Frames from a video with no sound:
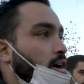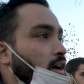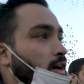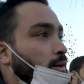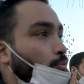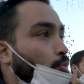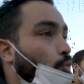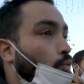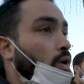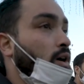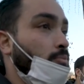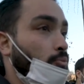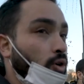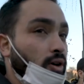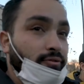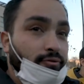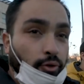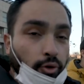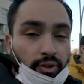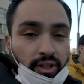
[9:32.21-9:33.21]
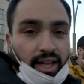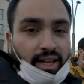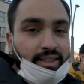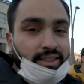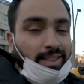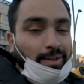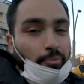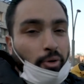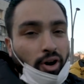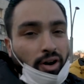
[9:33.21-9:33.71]
one more full day
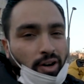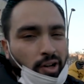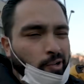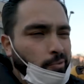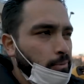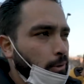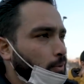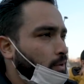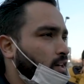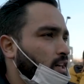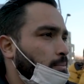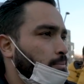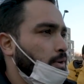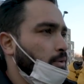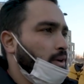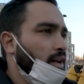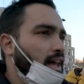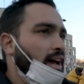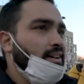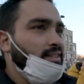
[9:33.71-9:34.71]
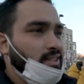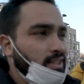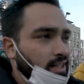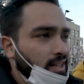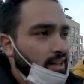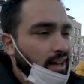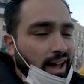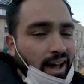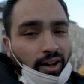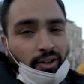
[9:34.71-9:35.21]
tomorrow, but we're gonna be relaxing
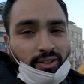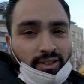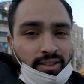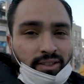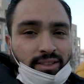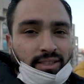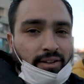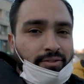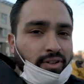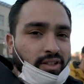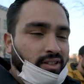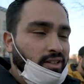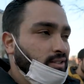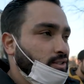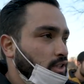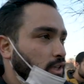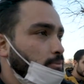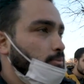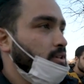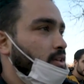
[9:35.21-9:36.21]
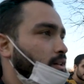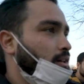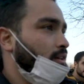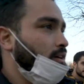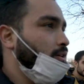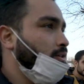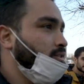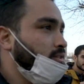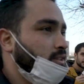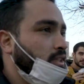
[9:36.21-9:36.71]
in the house since everything's gonna be
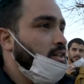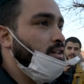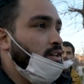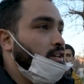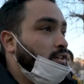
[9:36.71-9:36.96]
closed.